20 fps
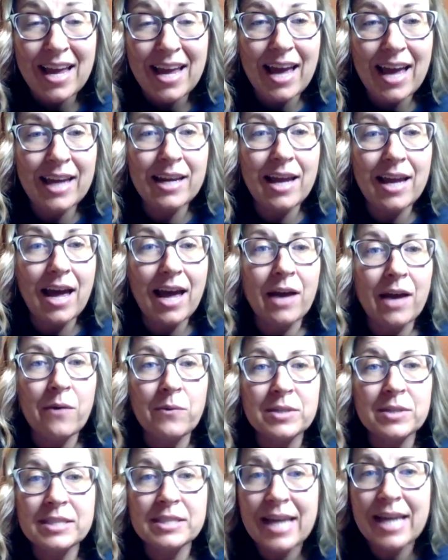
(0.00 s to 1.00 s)
And I
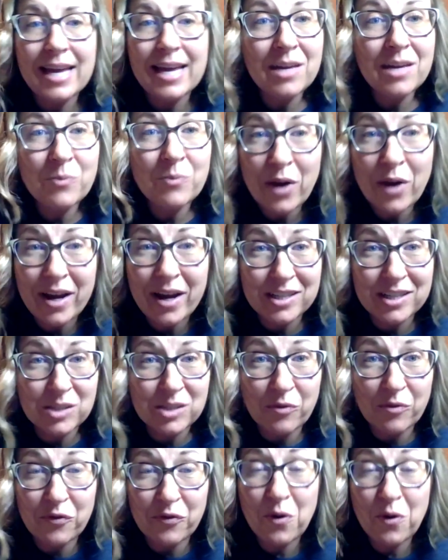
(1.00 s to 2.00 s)
was taking products
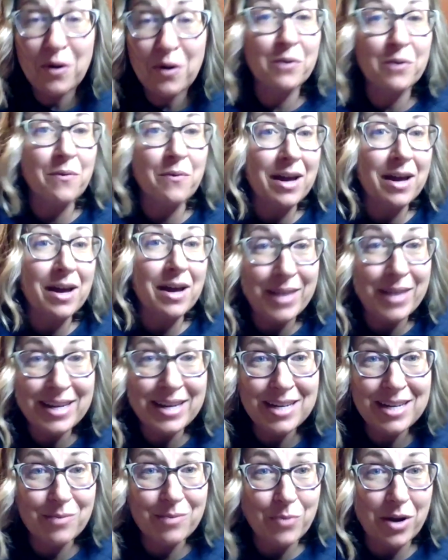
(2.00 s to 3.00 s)
before and
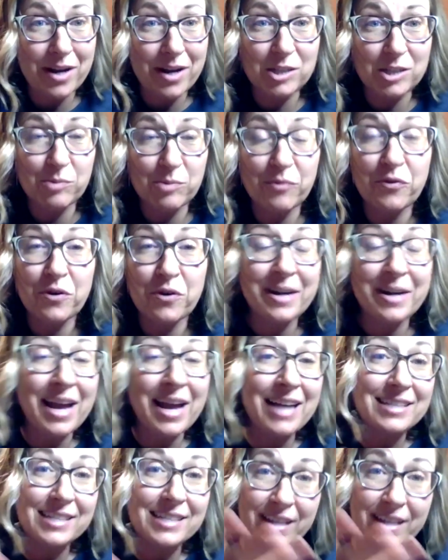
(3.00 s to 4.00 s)
recommending products before,
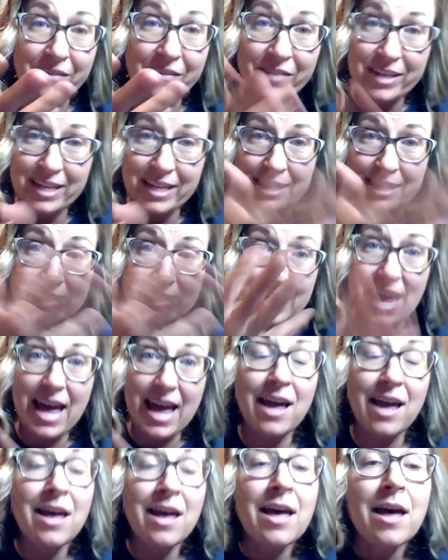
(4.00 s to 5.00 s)
not 70 a
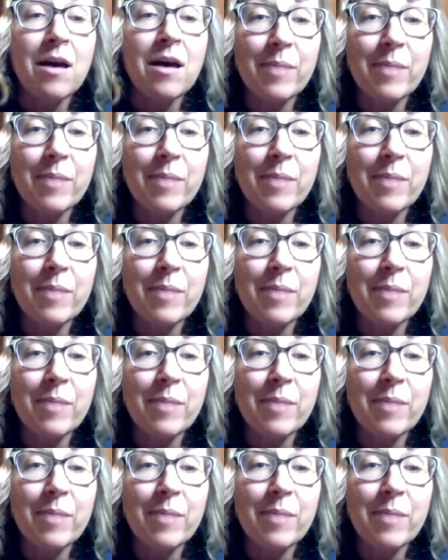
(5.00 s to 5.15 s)
day,